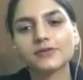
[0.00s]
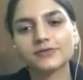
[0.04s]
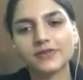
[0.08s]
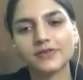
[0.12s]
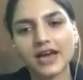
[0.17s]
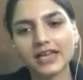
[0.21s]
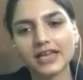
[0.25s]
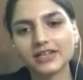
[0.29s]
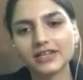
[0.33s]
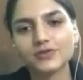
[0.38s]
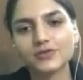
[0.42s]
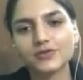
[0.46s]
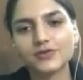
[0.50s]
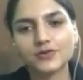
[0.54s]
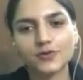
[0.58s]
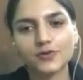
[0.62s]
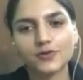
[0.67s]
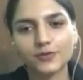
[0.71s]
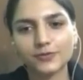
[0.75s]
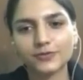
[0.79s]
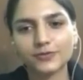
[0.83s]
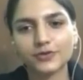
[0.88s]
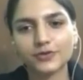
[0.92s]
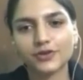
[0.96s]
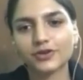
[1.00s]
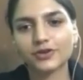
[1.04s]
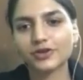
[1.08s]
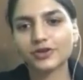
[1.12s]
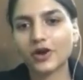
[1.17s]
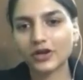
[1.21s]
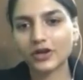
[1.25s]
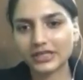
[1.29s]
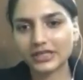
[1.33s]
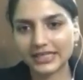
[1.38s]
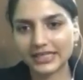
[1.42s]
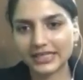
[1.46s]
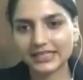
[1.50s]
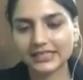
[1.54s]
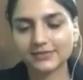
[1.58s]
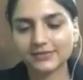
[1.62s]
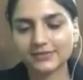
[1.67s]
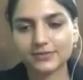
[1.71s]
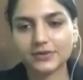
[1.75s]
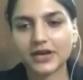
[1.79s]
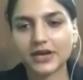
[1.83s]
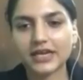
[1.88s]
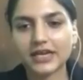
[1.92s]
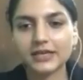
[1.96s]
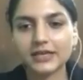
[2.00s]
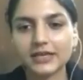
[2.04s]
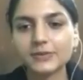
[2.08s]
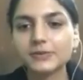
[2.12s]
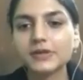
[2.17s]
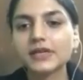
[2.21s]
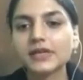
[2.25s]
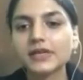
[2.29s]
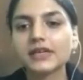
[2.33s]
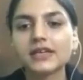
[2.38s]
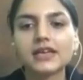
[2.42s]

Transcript: values of not taking bribes.